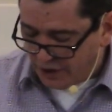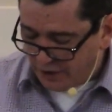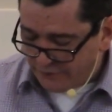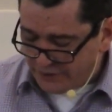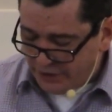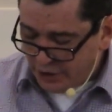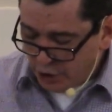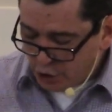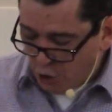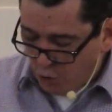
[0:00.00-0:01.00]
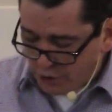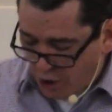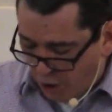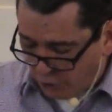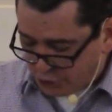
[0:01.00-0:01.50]
of the golden
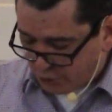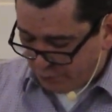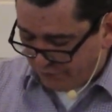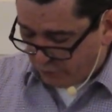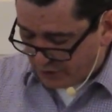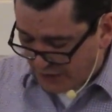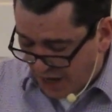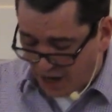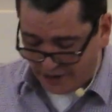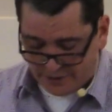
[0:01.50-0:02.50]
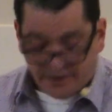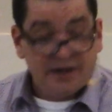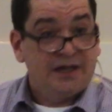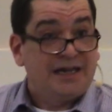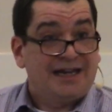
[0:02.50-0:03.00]
altar before God.
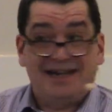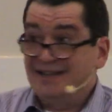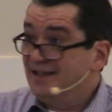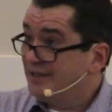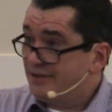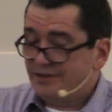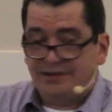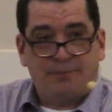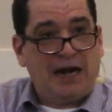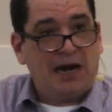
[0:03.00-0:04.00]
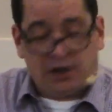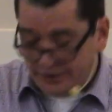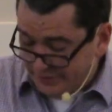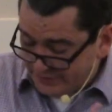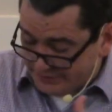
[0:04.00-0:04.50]
Again, this is the
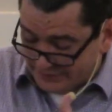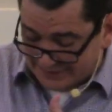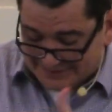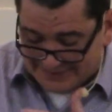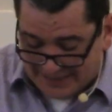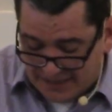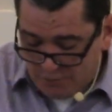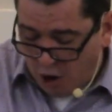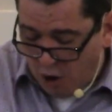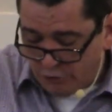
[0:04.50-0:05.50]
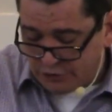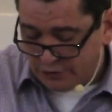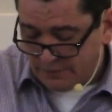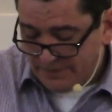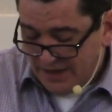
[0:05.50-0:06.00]
parallel here. This is the same
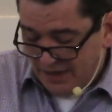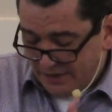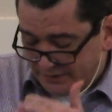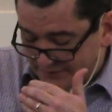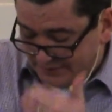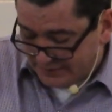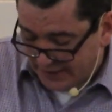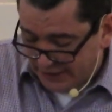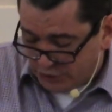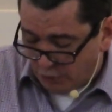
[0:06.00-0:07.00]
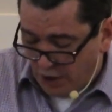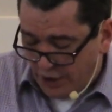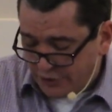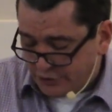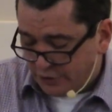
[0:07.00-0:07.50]
altar that the saints were
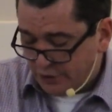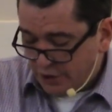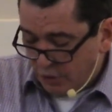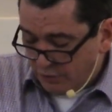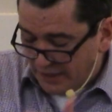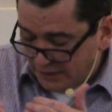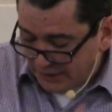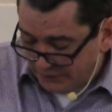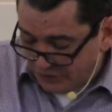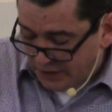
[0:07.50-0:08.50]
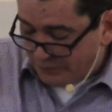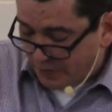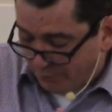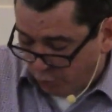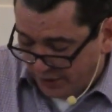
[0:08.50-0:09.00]
under when they lifted up
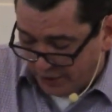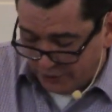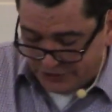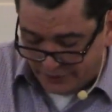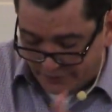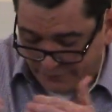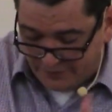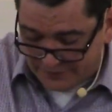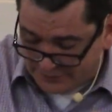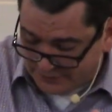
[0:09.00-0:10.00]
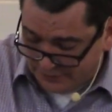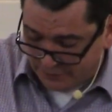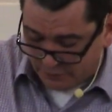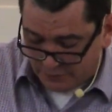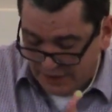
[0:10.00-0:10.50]
their prayers in the fifth
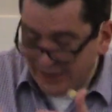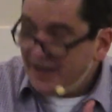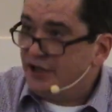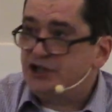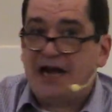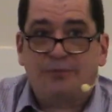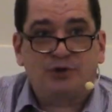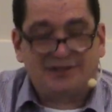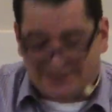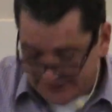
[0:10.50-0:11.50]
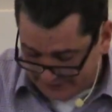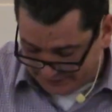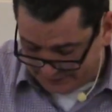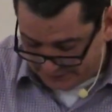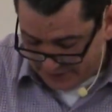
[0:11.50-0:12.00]
seal in chapter
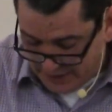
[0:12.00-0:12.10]
six.